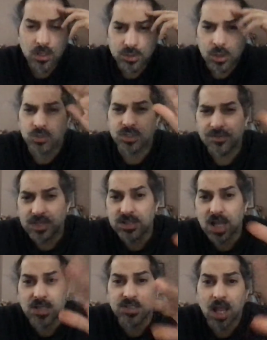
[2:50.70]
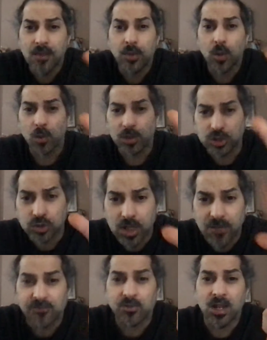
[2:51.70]
So who's giving these guys time to orchestrate
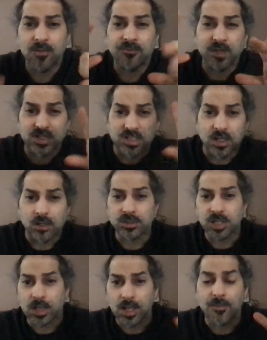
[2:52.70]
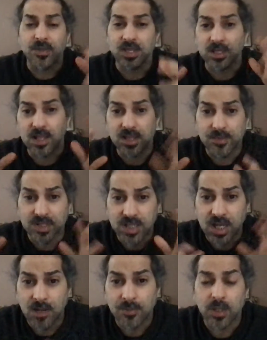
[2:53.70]
a frame, fix their telepathy that they've been
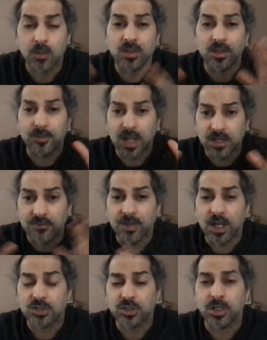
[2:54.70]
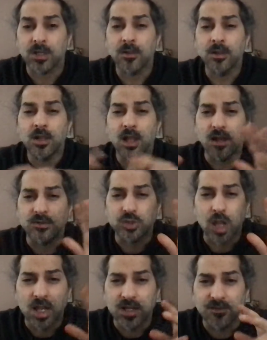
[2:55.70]
tampering with and manufacturing, and
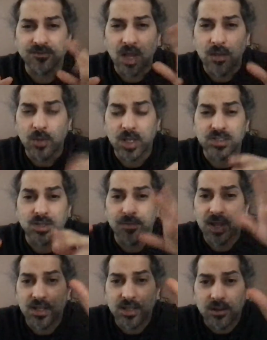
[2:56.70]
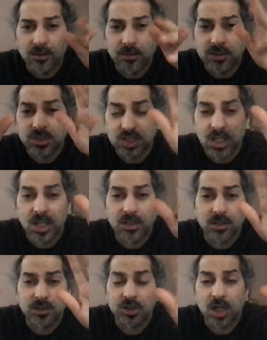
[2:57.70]
trying to find ways to make their slander
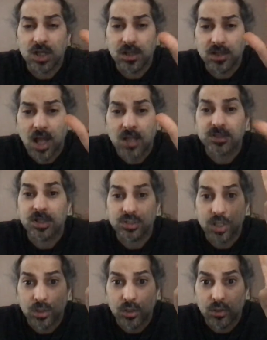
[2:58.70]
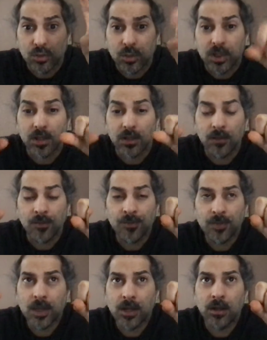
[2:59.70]
and jo- nonsense look real?
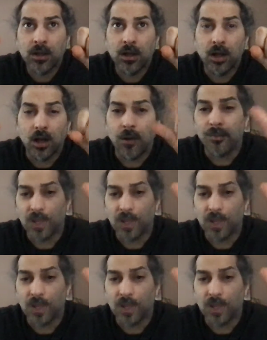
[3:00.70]
Um,